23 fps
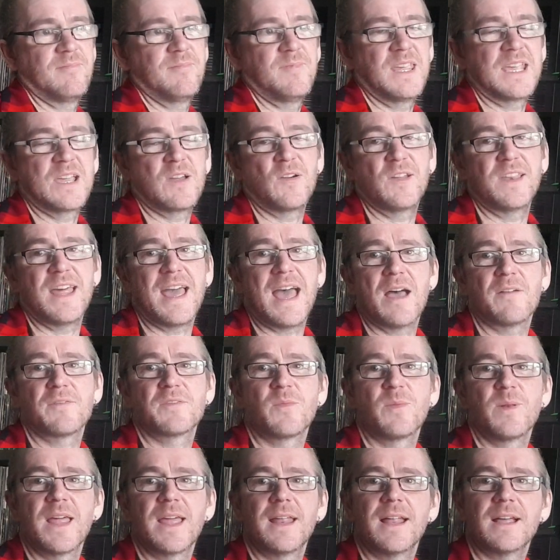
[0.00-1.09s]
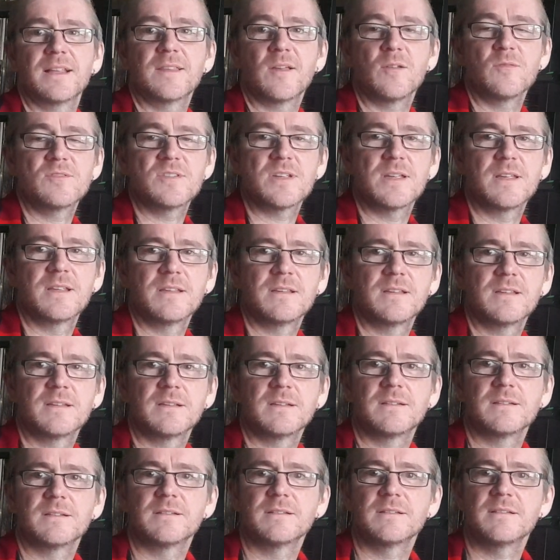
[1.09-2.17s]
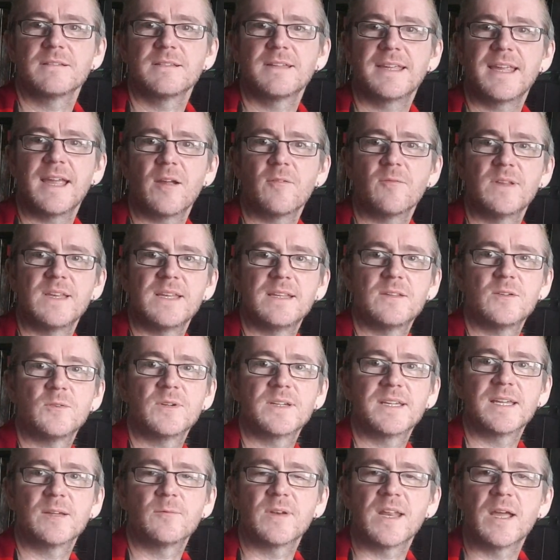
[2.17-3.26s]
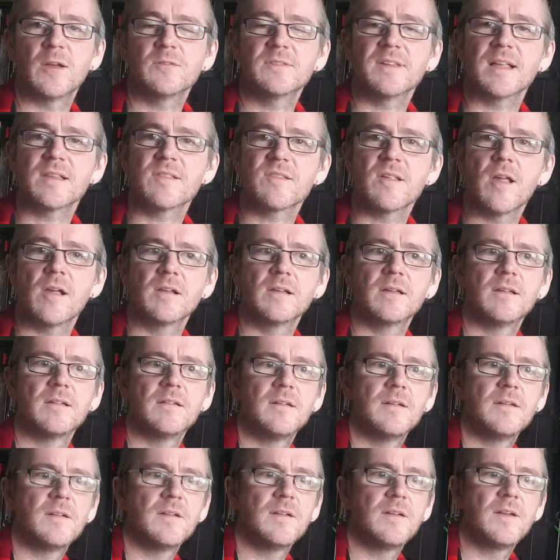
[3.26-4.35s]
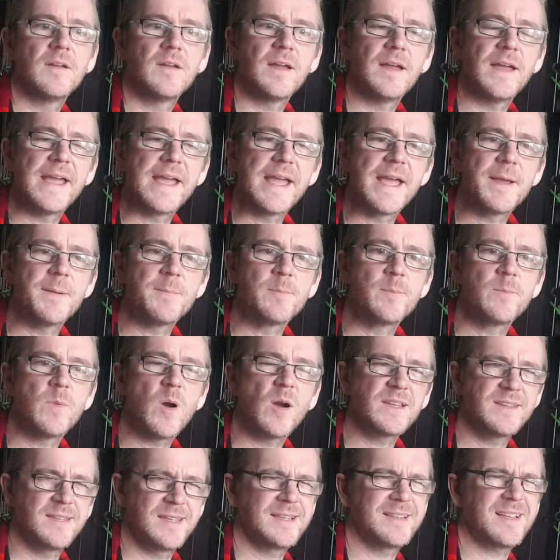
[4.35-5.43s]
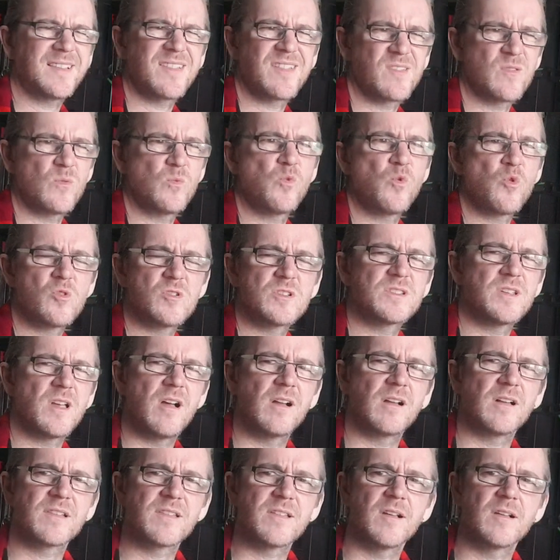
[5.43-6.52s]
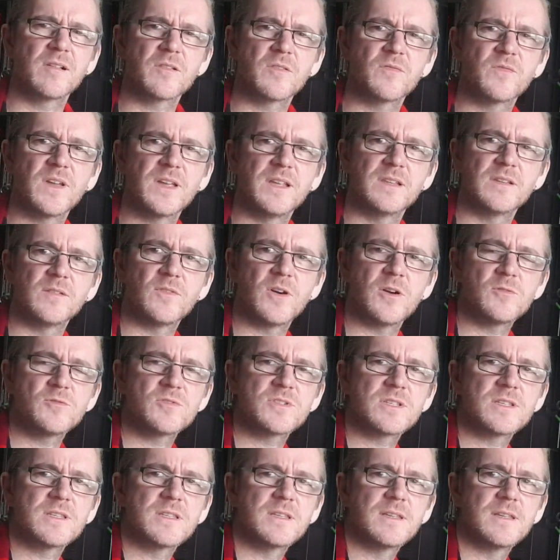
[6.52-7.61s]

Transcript: You kind of have to play that, don't you? They can't really do a gig without that song. I think that's the worst song on Songs of Fate and Devotion.